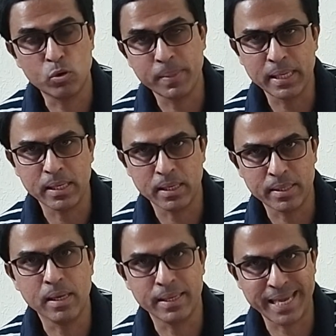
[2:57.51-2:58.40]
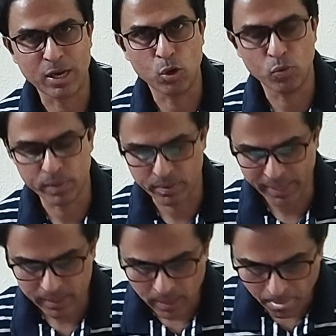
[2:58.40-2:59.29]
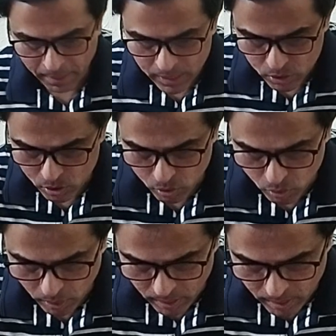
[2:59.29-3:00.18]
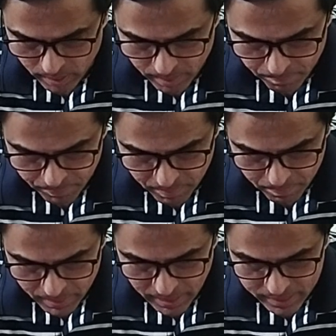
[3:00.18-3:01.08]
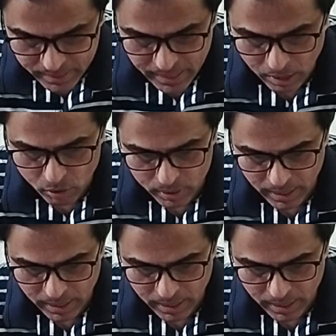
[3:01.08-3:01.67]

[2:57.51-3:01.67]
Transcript: to be taken over, right? So let's see now.